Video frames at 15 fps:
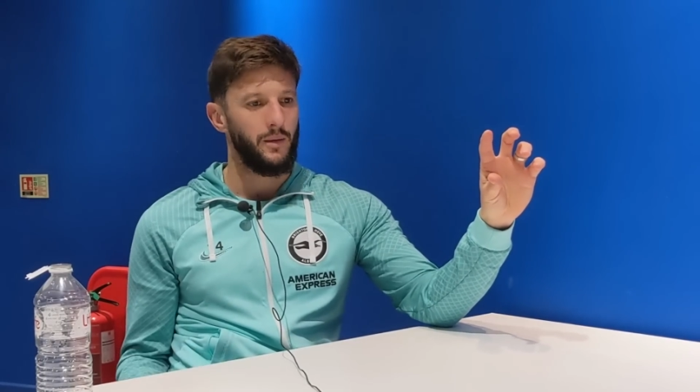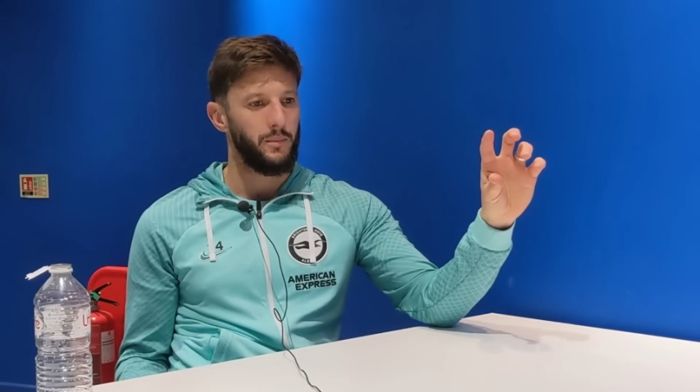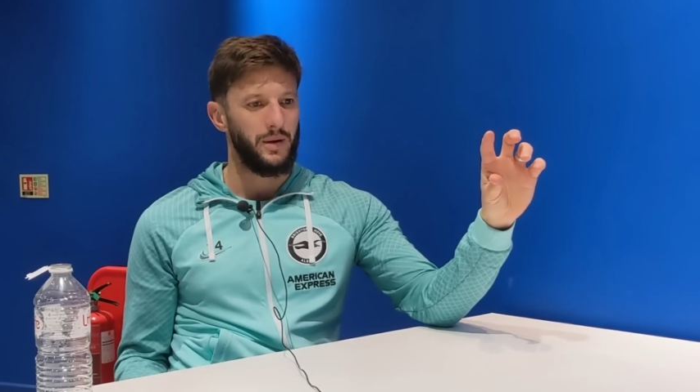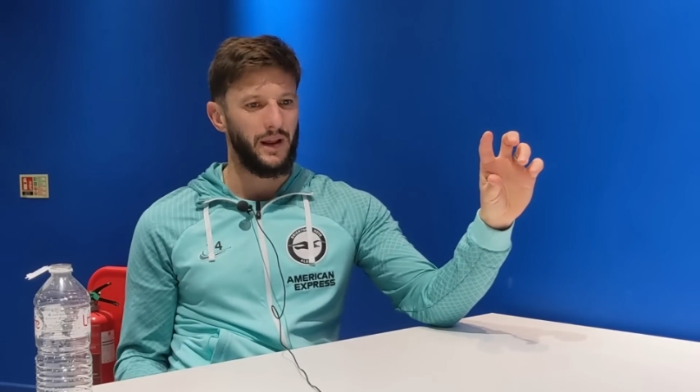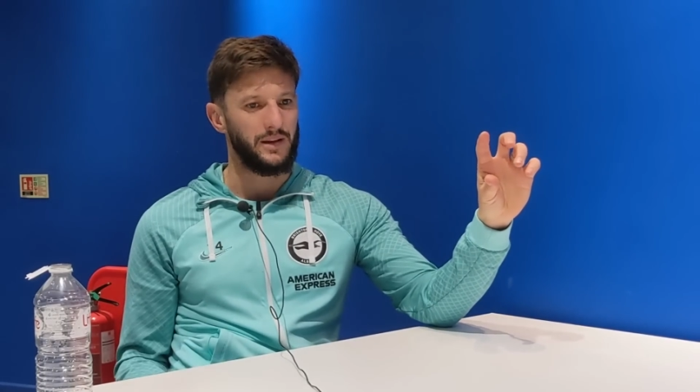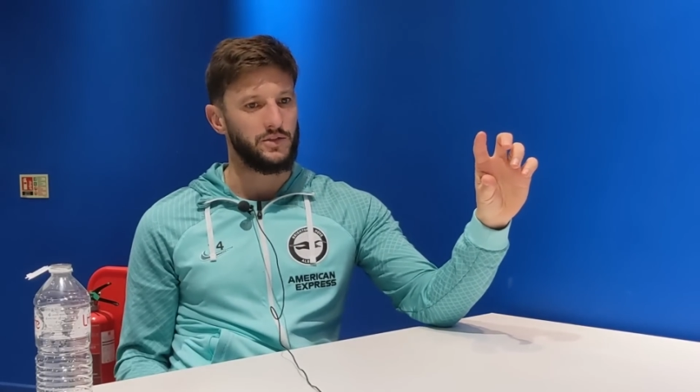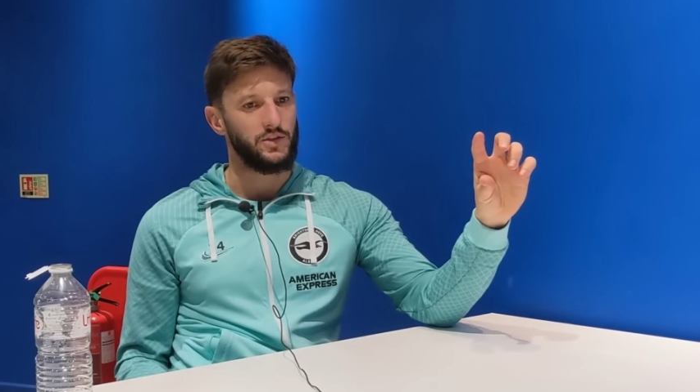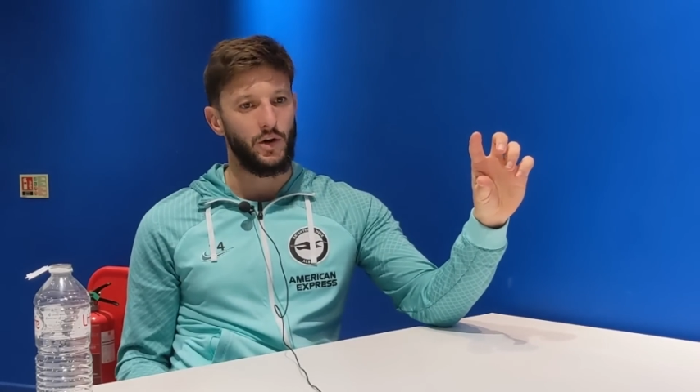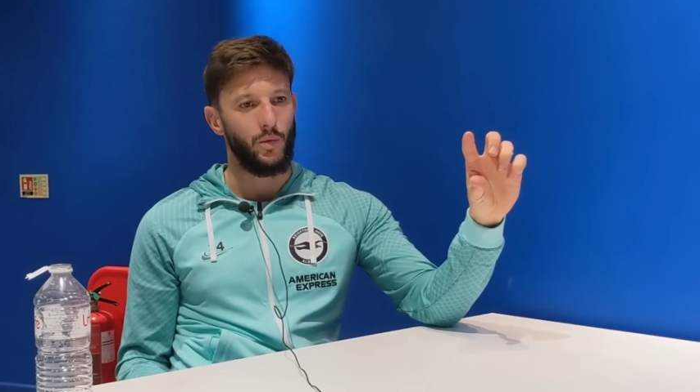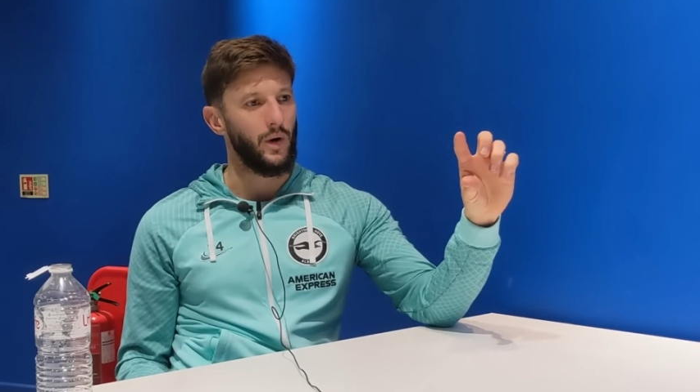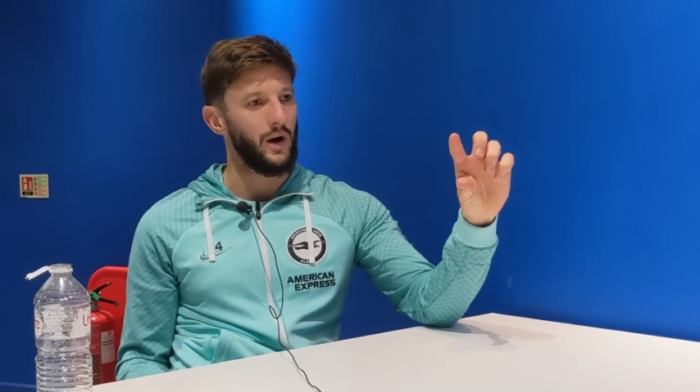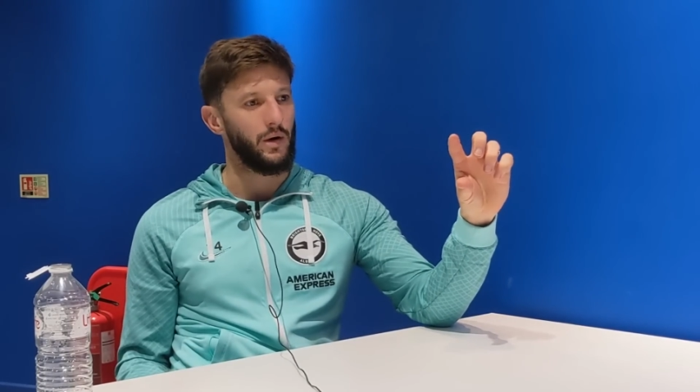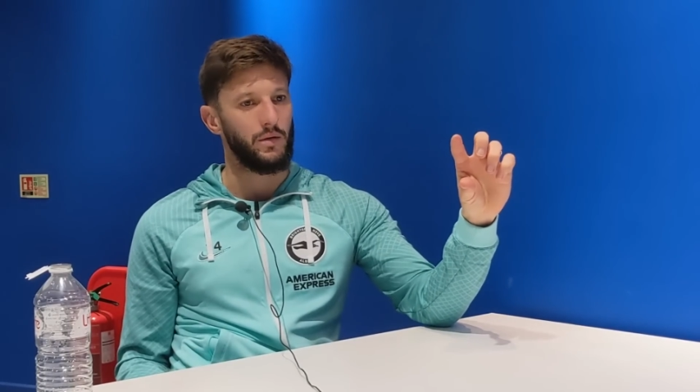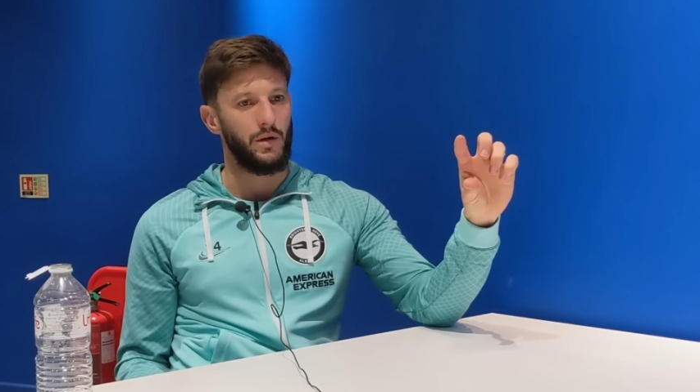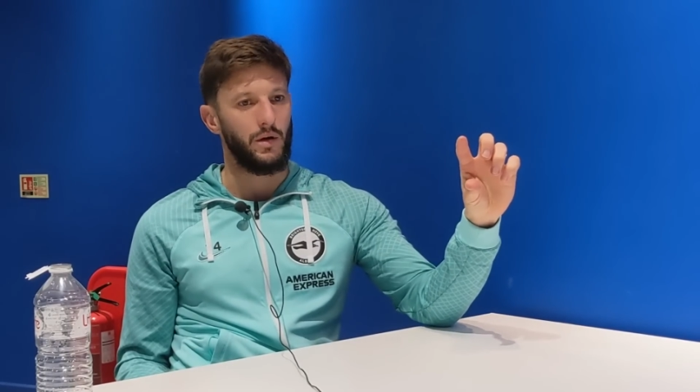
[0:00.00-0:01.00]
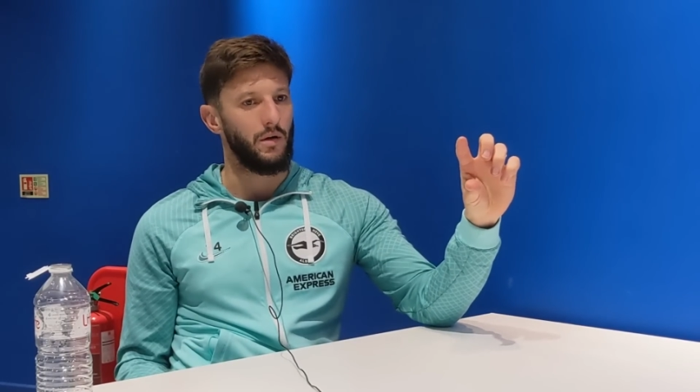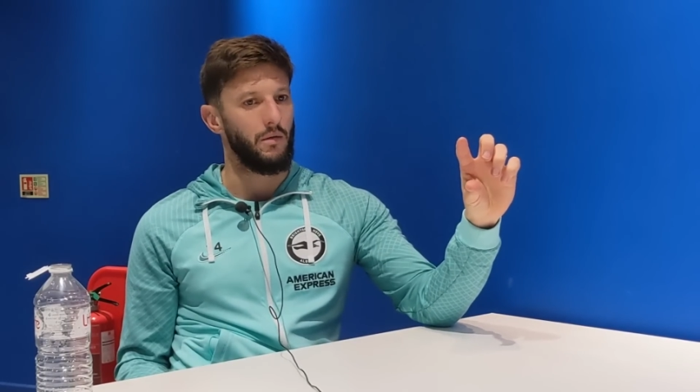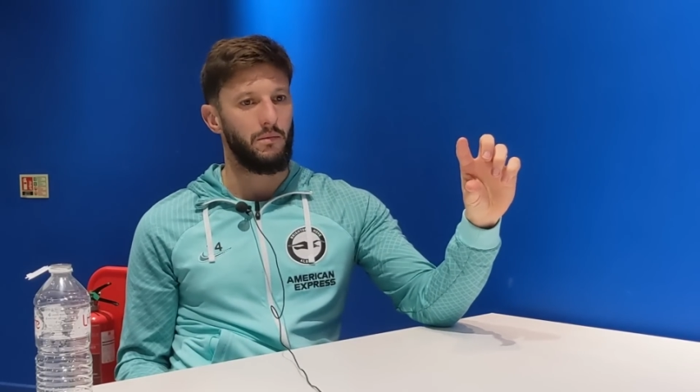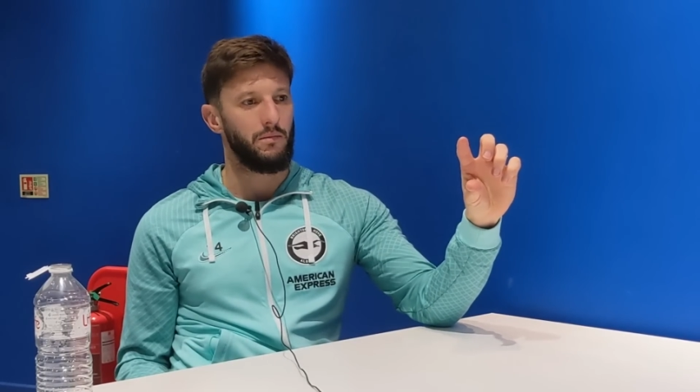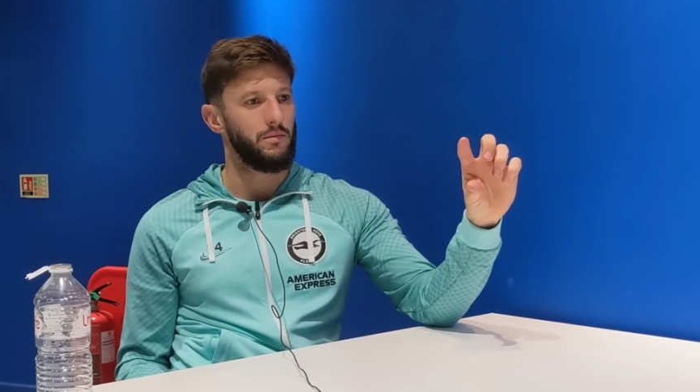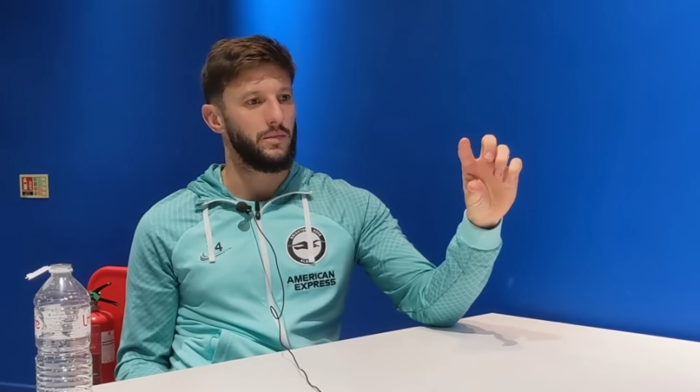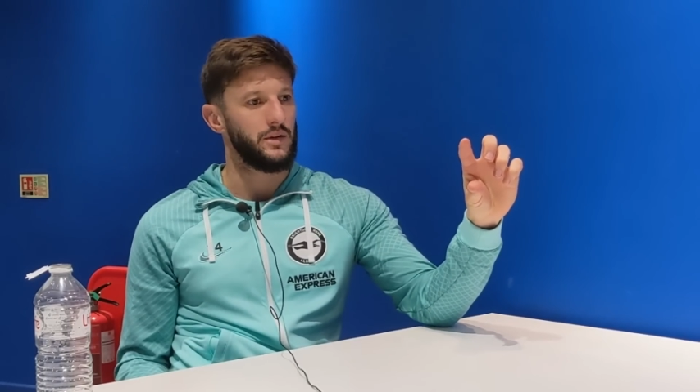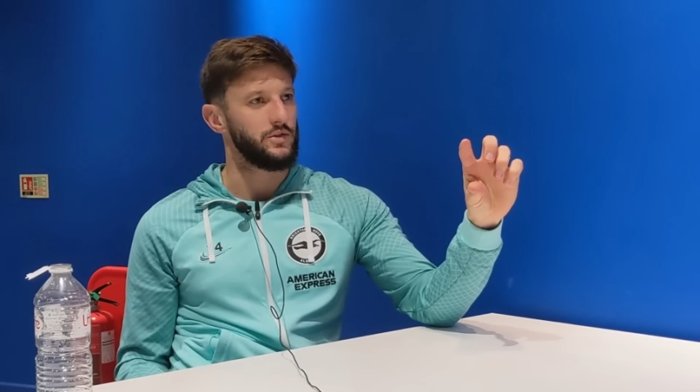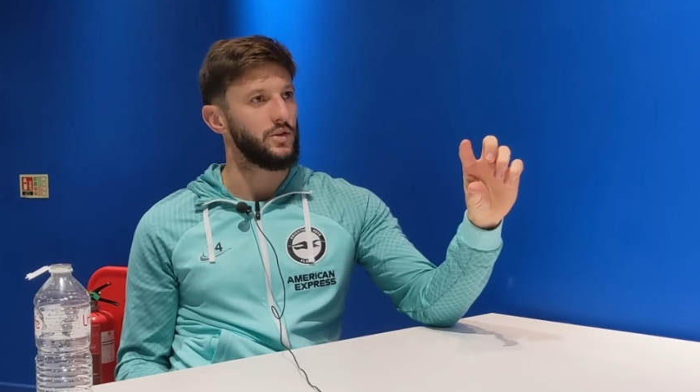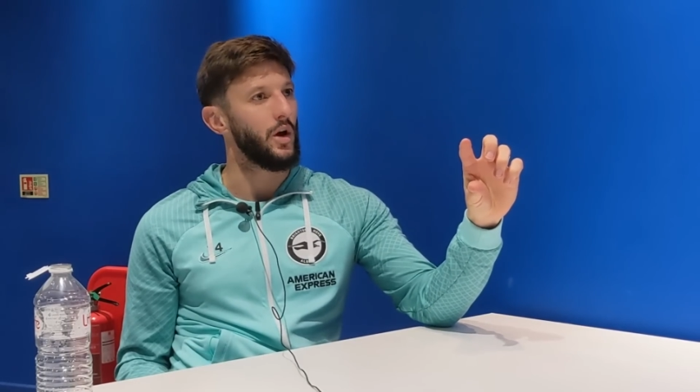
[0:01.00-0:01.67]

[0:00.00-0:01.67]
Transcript: playing so well that there's